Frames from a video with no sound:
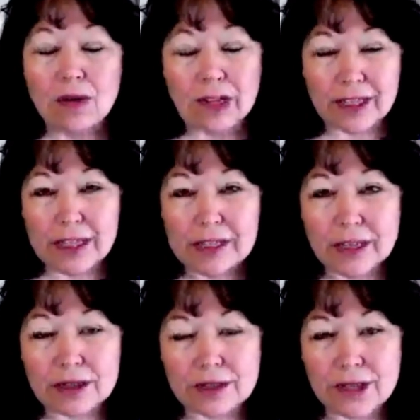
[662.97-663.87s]
What I can
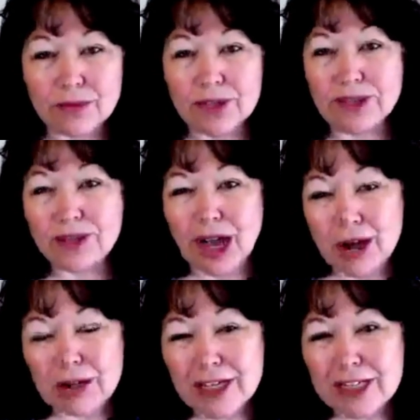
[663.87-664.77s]
tell you that when you're
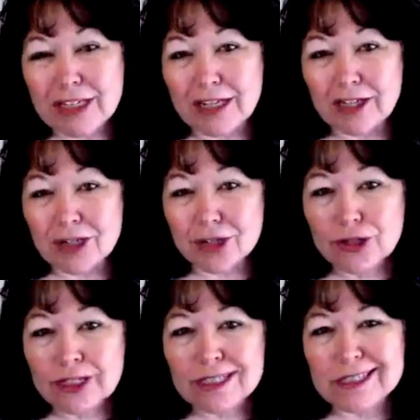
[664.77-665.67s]
out in
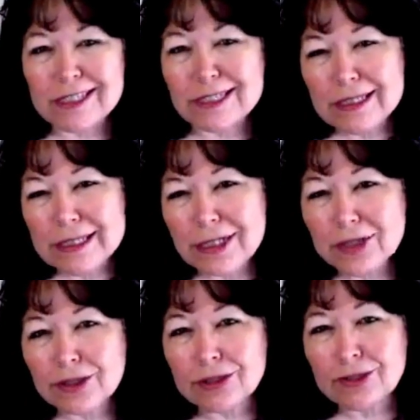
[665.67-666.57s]
nature, it's
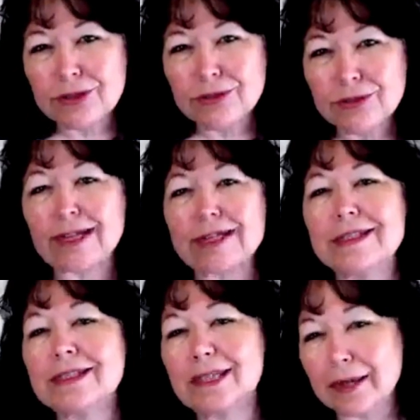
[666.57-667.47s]
easier to
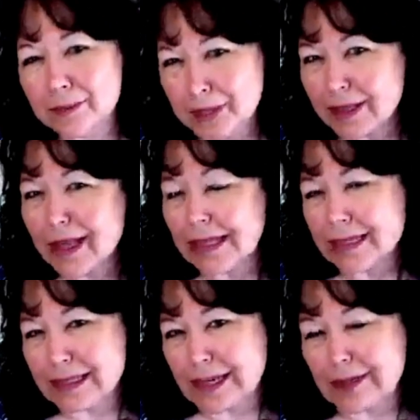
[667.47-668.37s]
accept
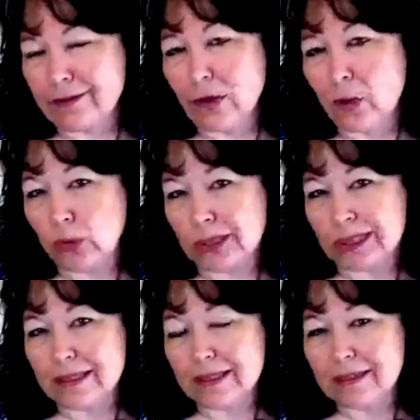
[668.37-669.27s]
that state of
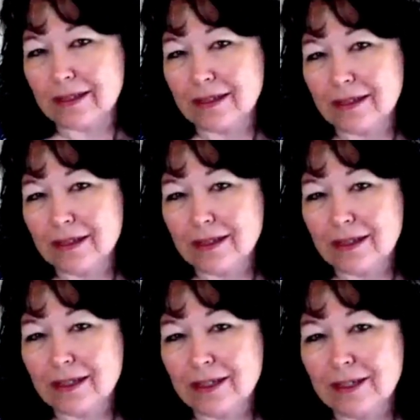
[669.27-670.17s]
wholeness.
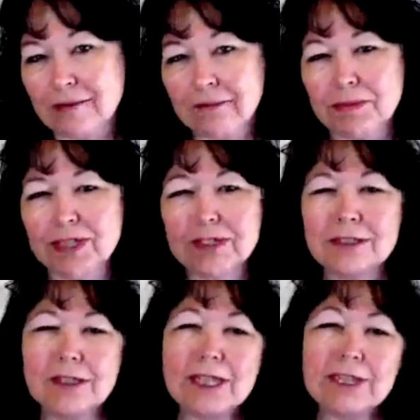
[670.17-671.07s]

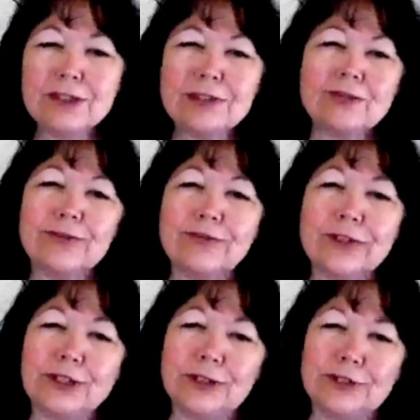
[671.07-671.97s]
Because nature
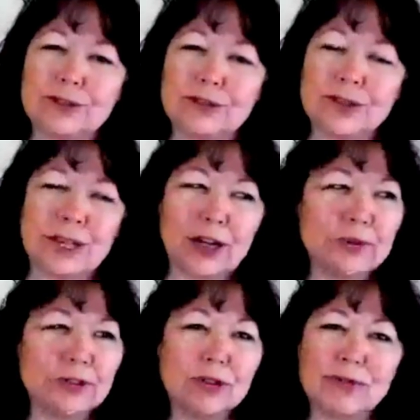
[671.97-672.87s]

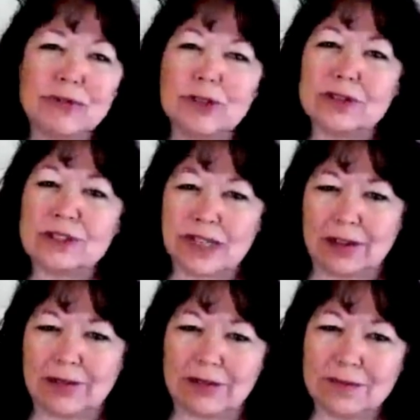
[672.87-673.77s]
helps you to feel
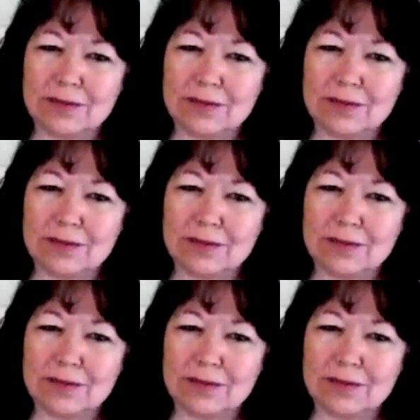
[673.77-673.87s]
safe.